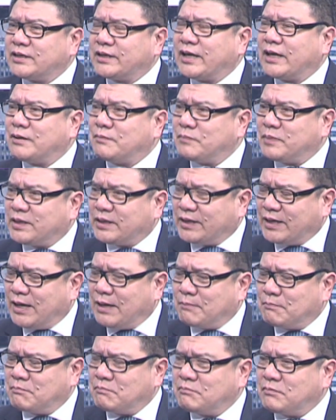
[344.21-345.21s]
can
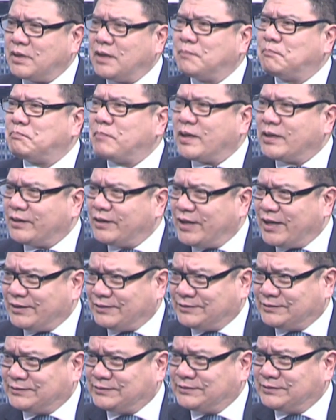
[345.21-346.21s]
become a
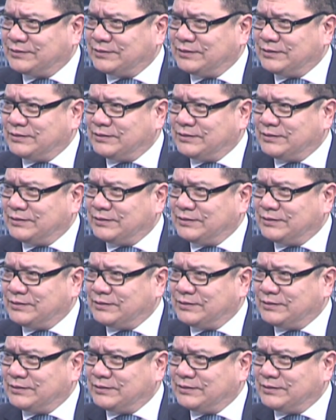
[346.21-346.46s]
paradise.